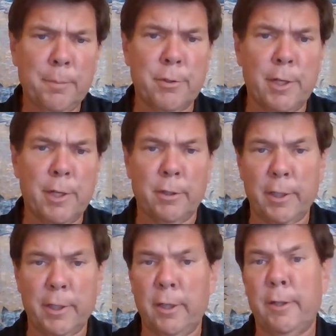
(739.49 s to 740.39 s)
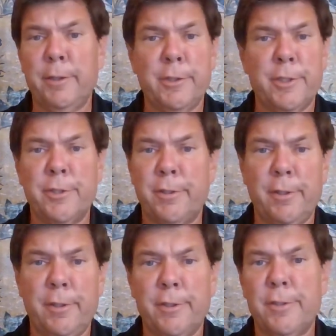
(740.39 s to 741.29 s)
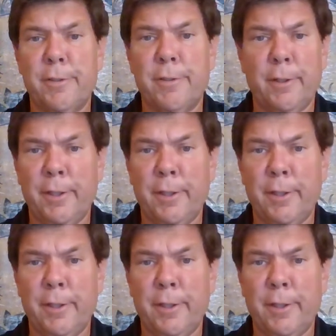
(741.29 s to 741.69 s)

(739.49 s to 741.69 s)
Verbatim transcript: portrays it like, oh, he's just he's just a,